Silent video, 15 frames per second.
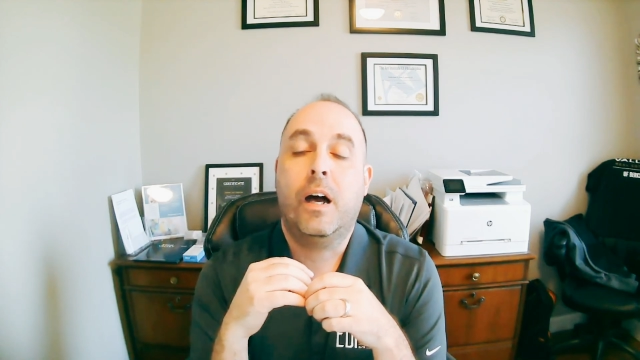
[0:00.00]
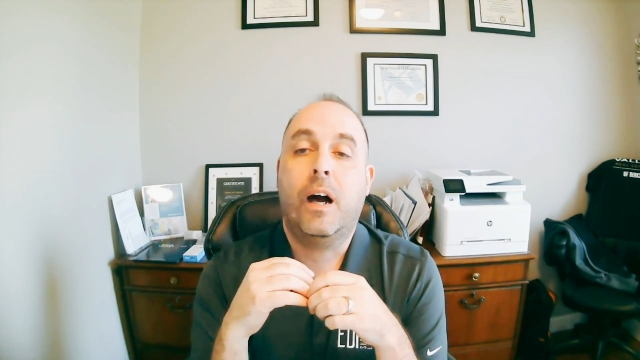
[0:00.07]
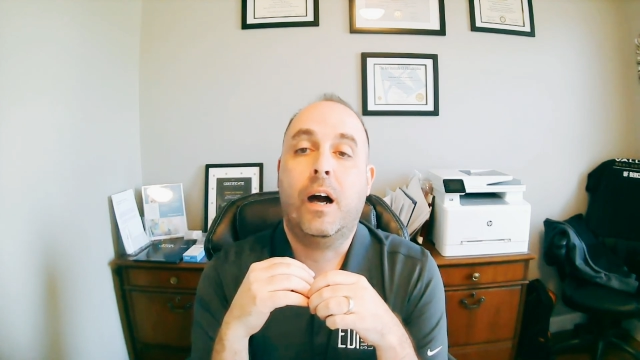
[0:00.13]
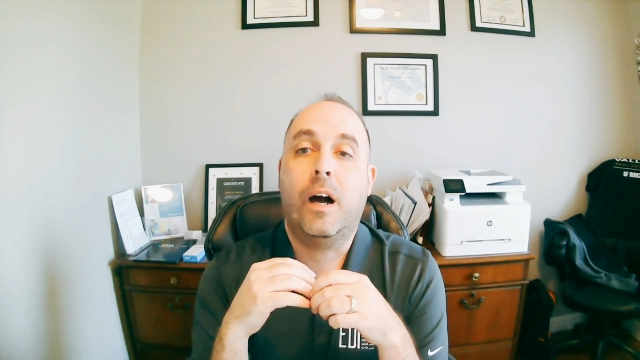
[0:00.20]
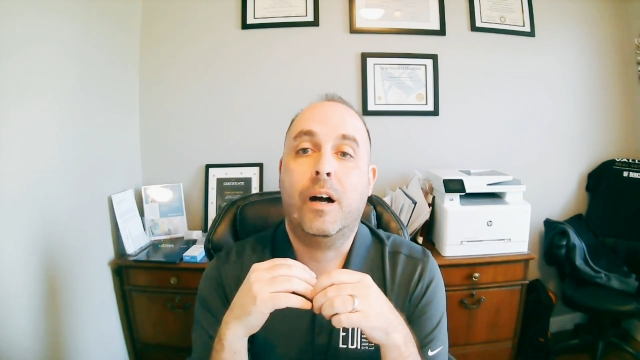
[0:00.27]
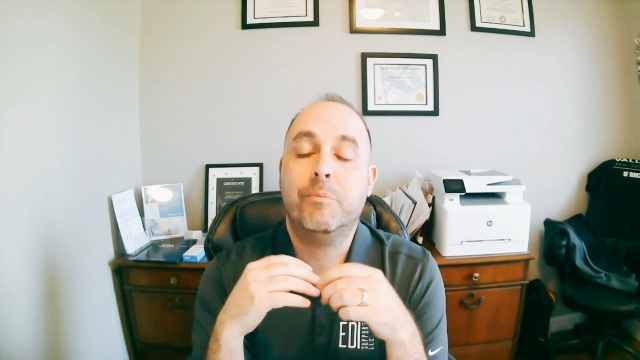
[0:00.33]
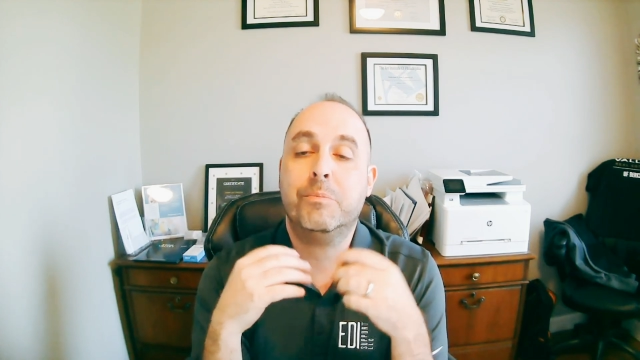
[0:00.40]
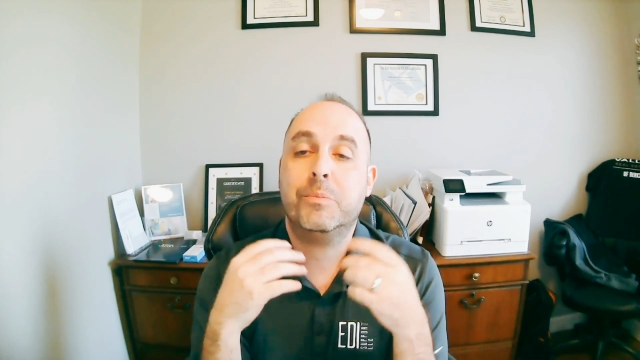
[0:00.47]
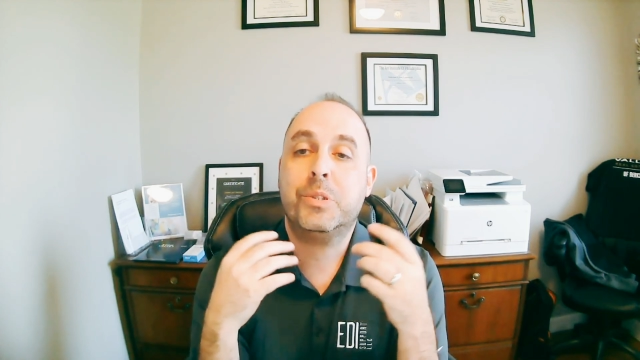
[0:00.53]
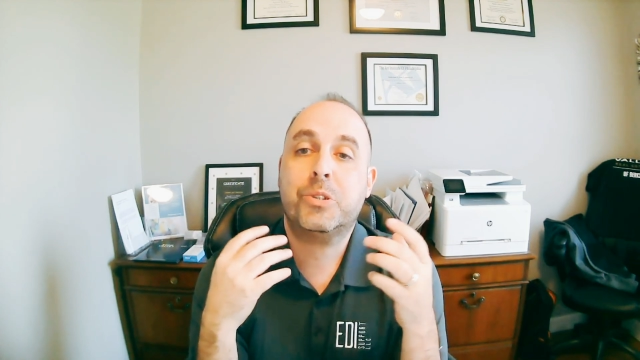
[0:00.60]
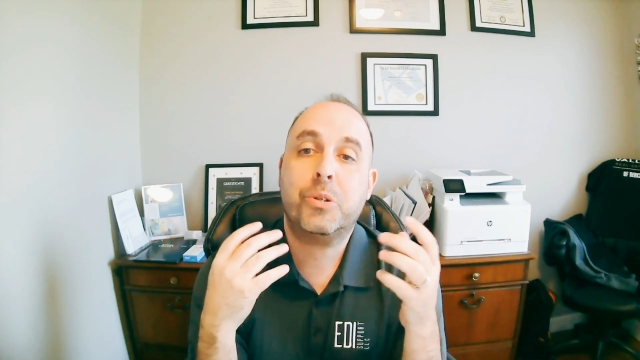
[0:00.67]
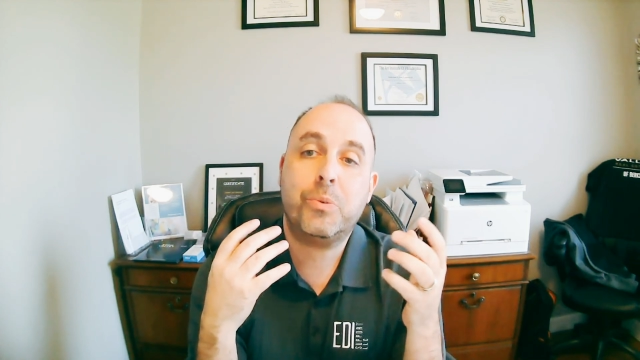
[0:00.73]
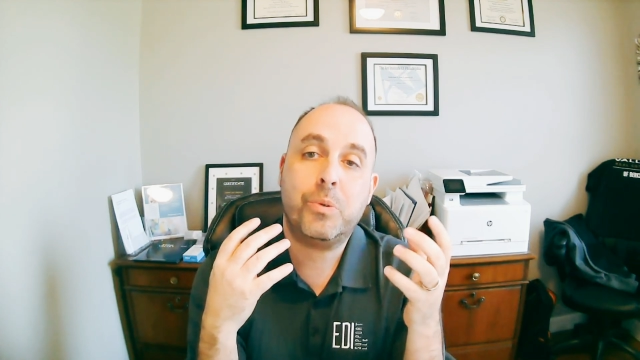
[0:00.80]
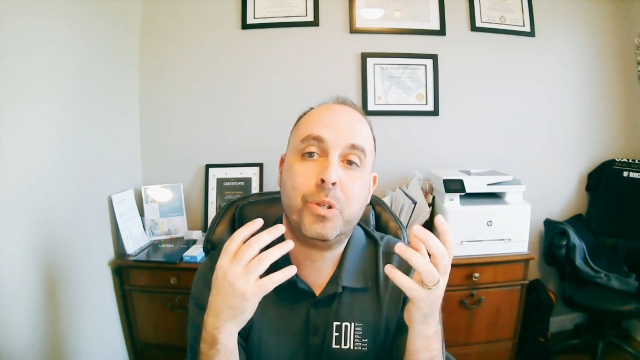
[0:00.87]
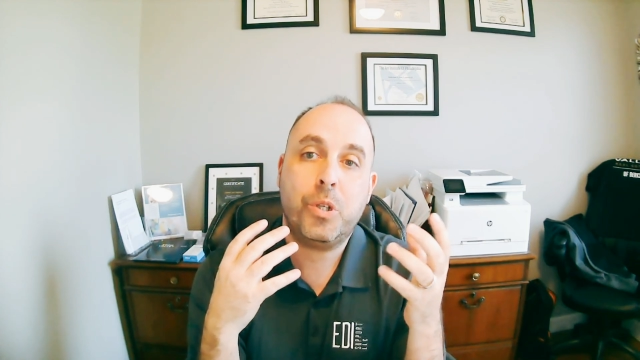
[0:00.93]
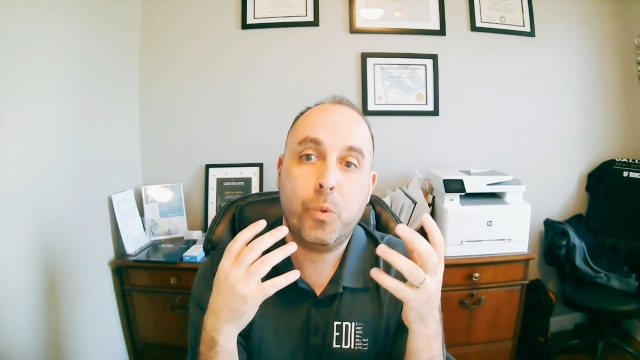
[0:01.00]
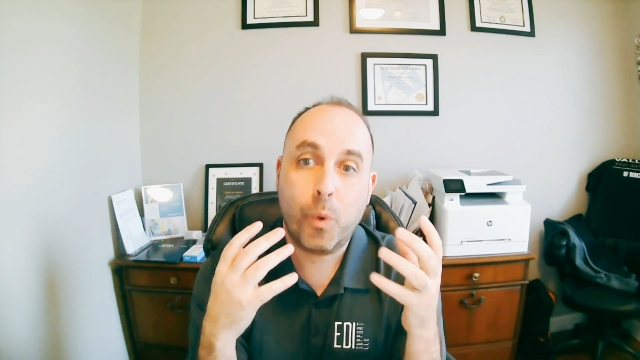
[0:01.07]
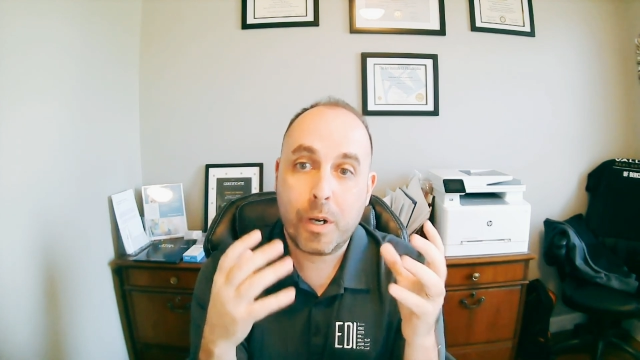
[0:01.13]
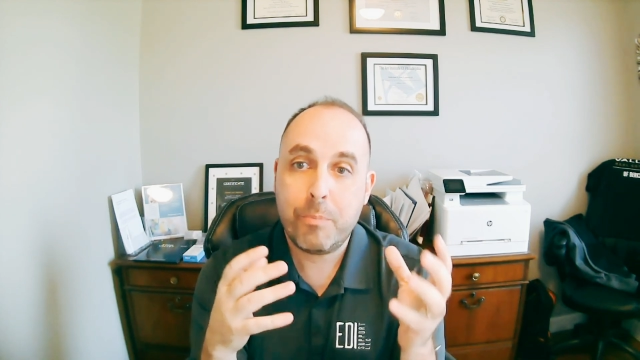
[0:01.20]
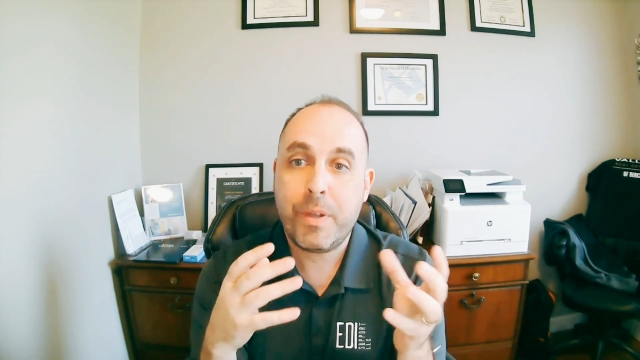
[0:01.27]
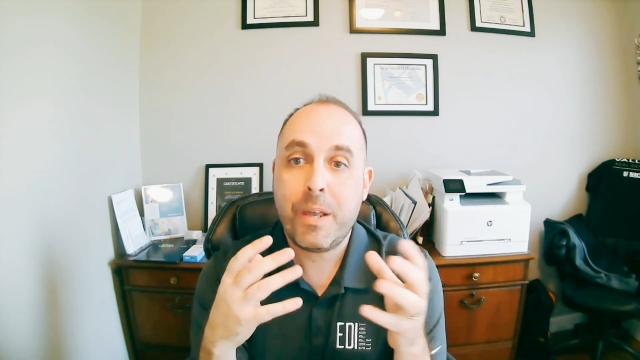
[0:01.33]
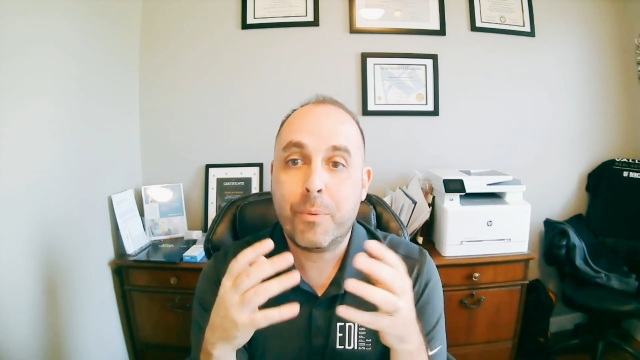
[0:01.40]
Um, so you
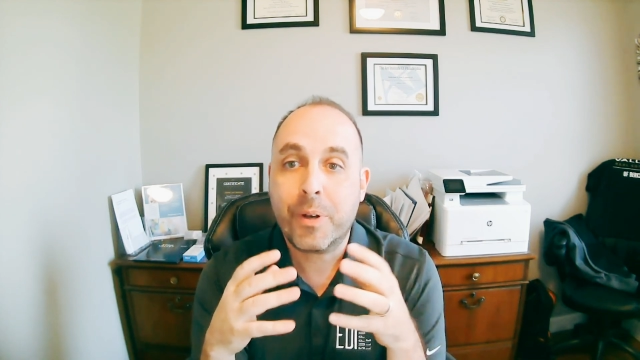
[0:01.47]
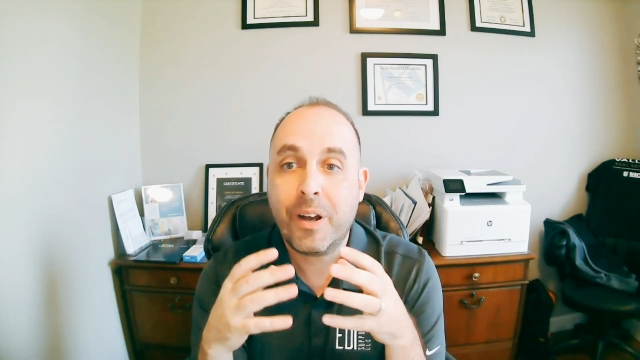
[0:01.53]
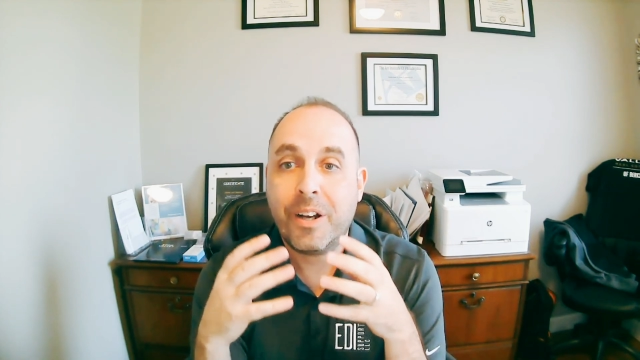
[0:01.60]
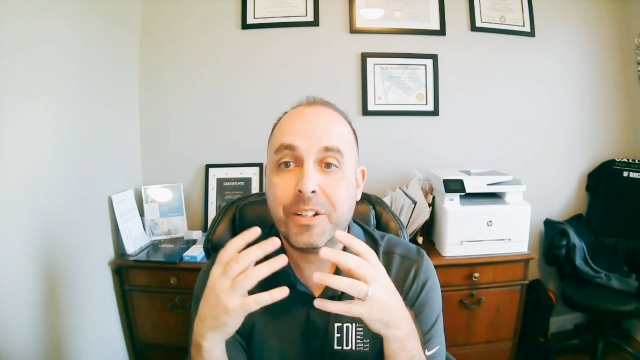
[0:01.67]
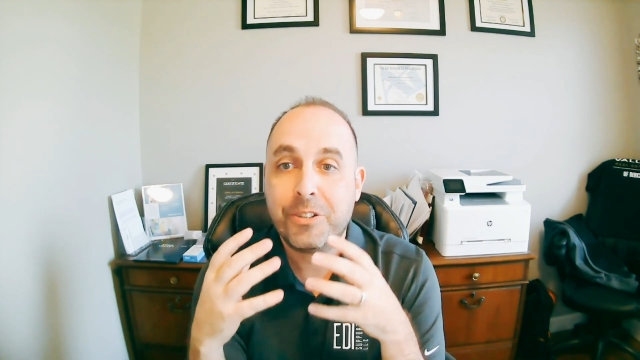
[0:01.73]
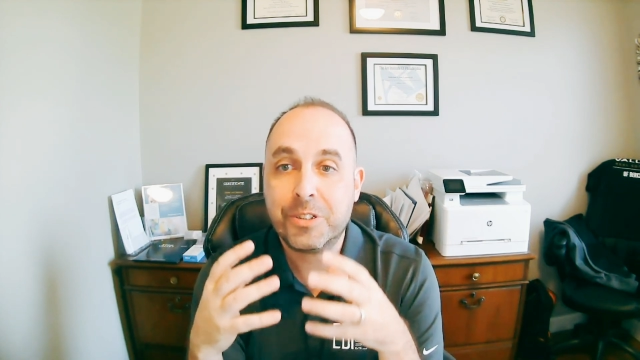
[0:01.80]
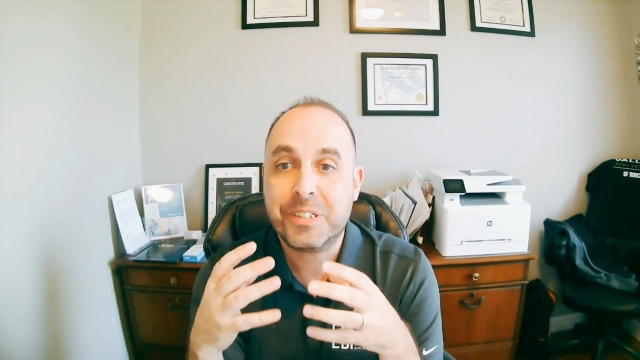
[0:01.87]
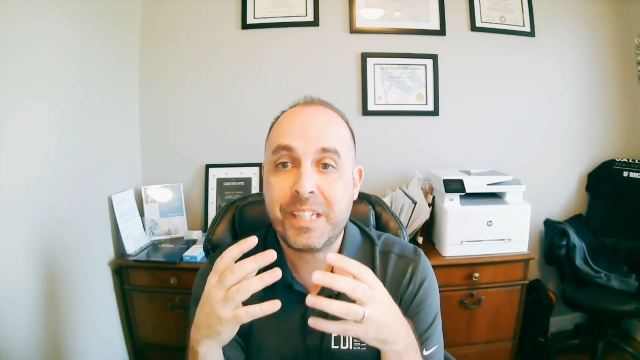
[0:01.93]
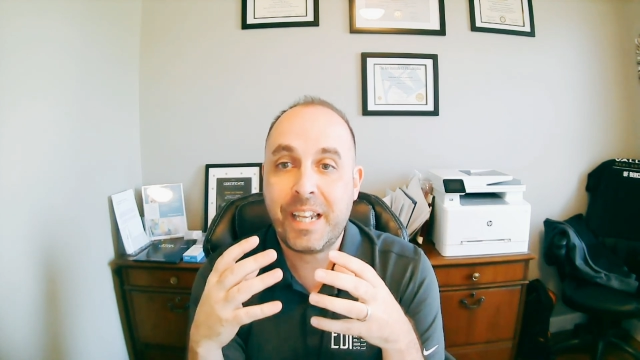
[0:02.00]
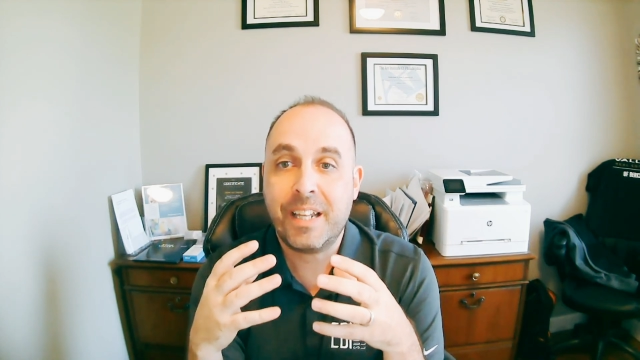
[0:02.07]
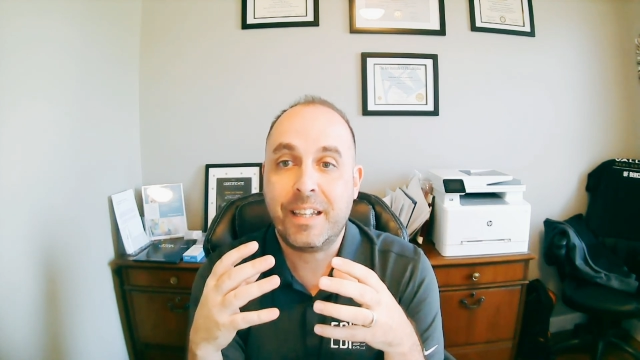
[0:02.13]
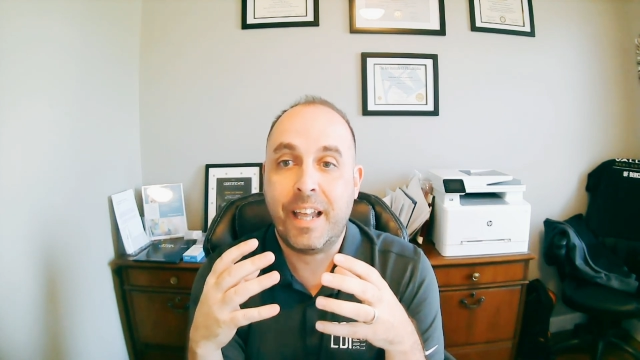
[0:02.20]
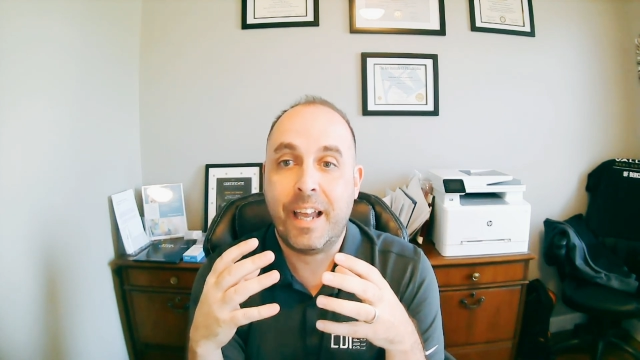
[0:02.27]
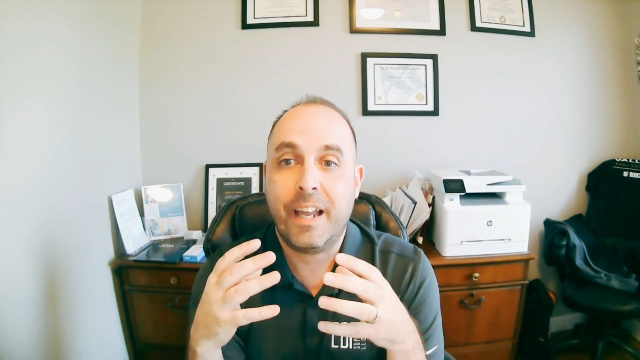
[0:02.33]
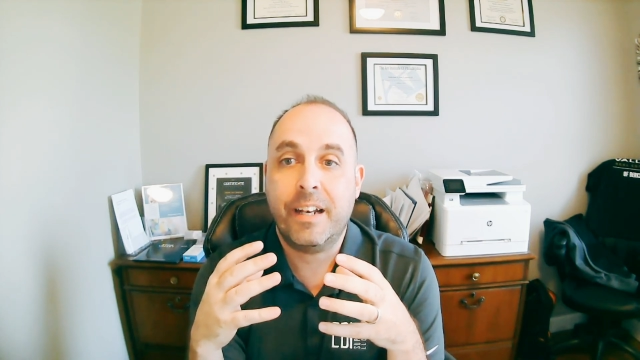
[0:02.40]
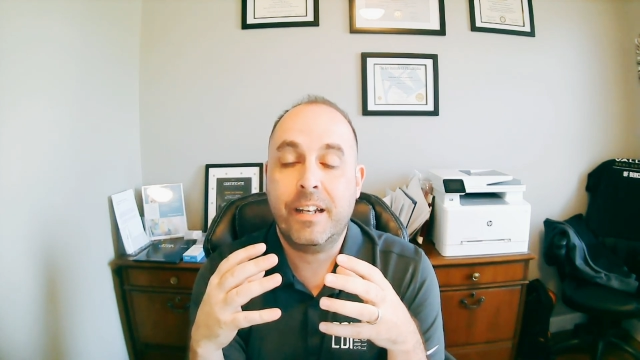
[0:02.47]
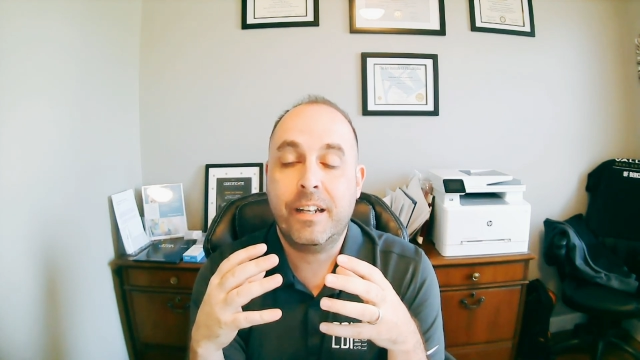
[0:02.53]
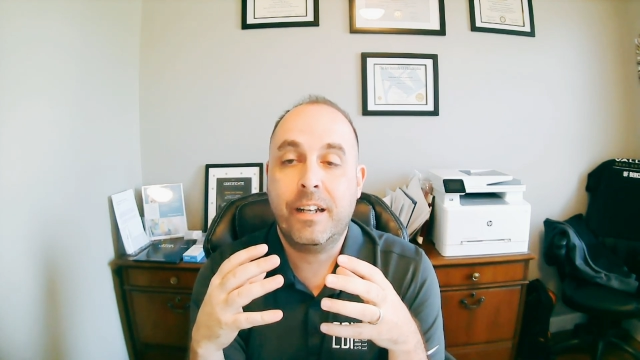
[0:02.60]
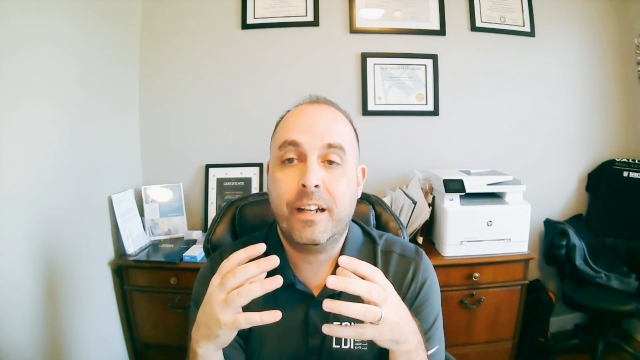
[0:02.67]
want to be able to understand that.